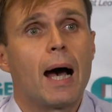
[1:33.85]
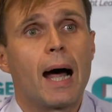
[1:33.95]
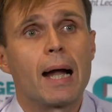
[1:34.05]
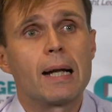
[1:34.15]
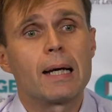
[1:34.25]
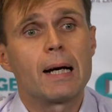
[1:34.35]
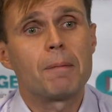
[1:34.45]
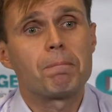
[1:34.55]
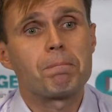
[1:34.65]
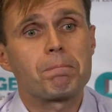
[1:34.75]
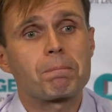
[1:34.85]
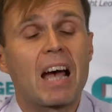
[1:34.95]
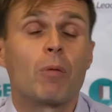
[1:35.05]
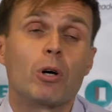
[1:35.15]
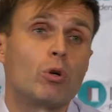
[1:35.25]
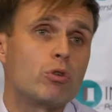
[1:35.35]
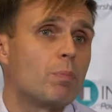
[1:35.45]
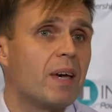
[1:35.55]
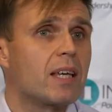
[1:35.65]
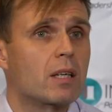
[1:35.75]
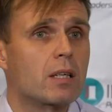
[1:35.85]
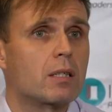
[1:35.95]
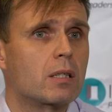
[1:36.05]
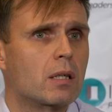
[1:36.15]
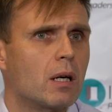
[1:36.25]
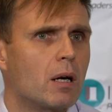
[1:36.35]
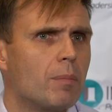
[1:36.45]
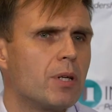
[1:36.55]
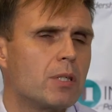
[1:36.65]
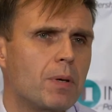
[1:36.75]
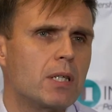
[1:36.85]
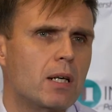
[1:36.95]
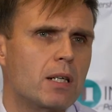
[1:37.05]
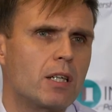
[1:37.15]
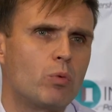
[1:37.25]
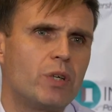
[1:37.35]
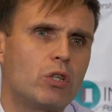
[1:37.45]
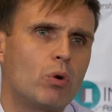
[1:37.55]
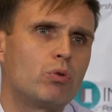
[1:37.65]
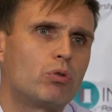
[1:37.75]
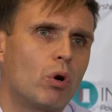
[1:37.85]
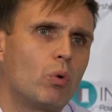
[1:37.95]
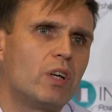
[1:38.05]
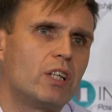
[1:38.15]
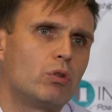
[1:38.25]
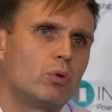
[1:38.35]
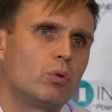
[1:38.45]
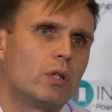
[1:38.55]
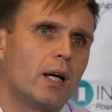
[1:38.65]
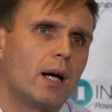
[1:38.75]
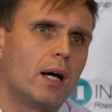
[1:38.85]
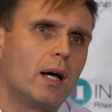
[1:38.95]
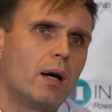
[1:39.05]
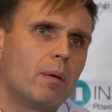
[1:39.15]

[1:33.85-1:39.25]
And and what also makes us a bit special is that we don't only do the,